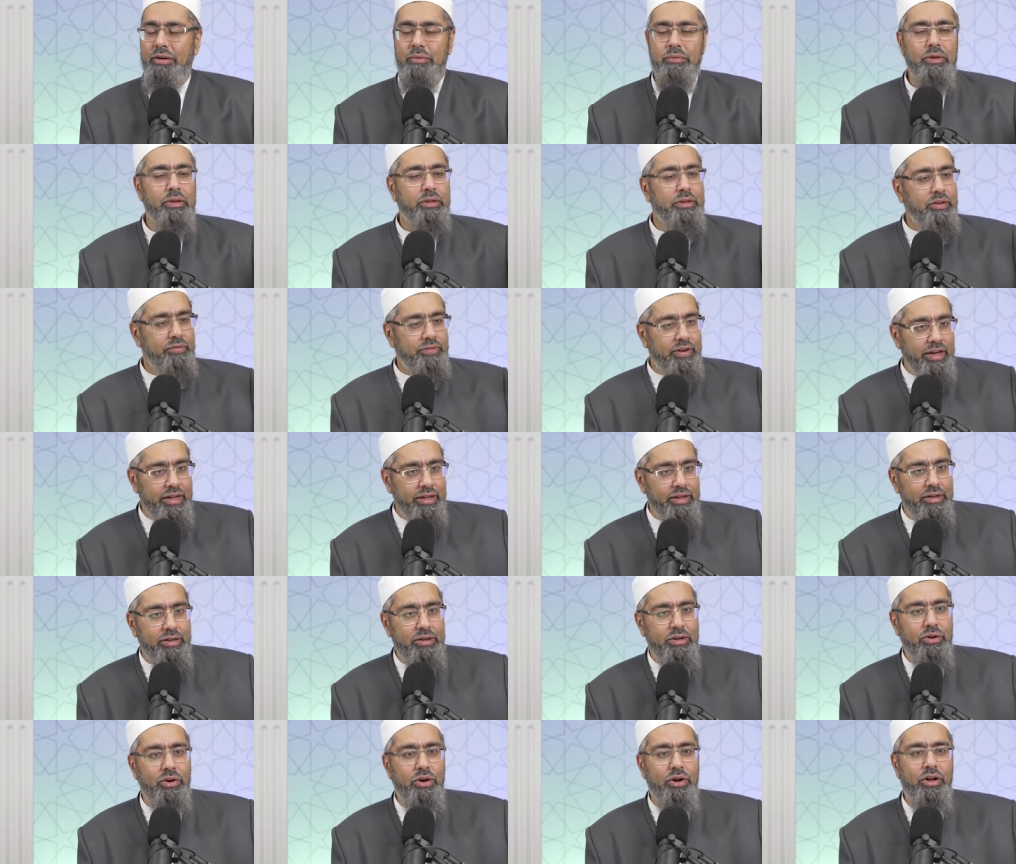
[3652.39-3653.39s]
a divine
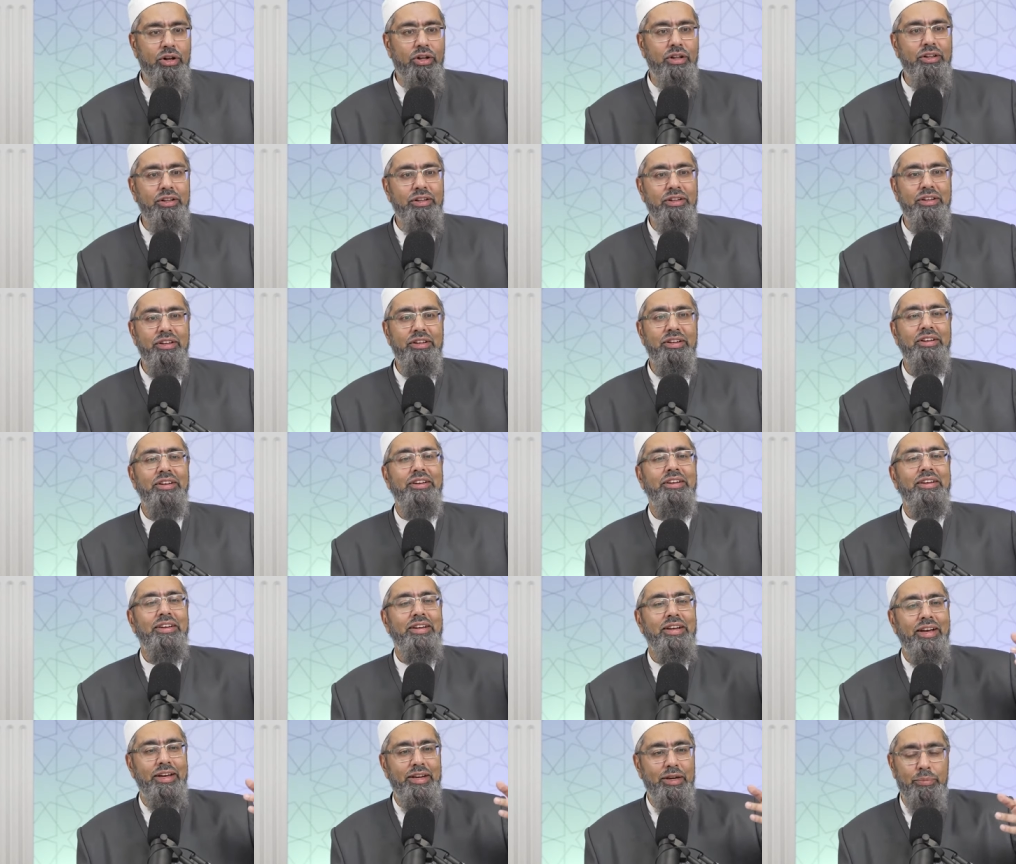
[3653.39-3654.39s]
call
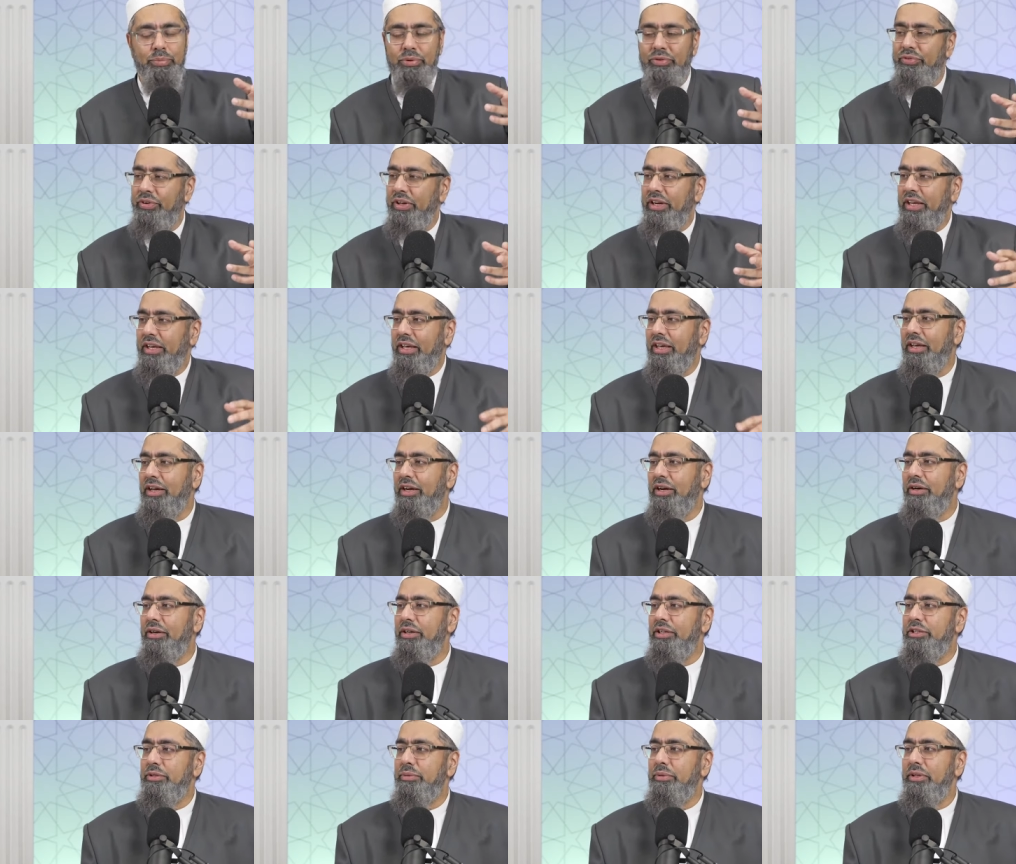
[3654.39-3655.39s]
and a prophetic
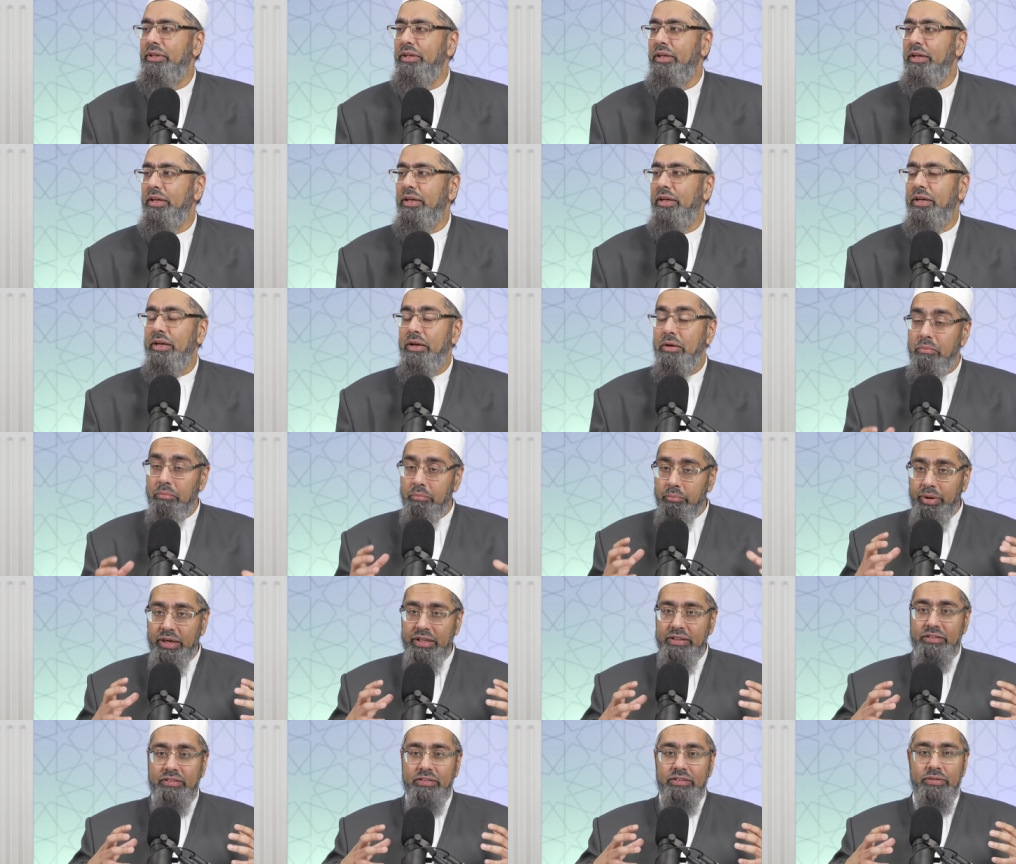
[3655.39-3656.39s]
encouragement,
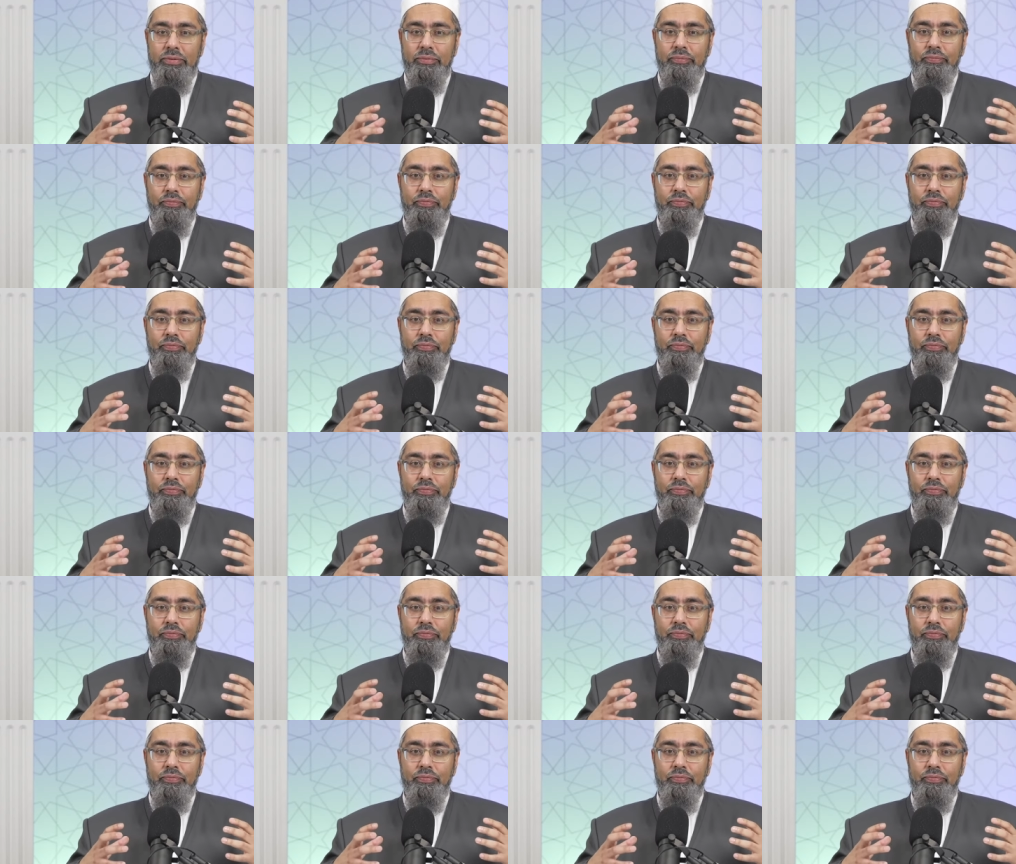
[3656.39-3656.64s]
but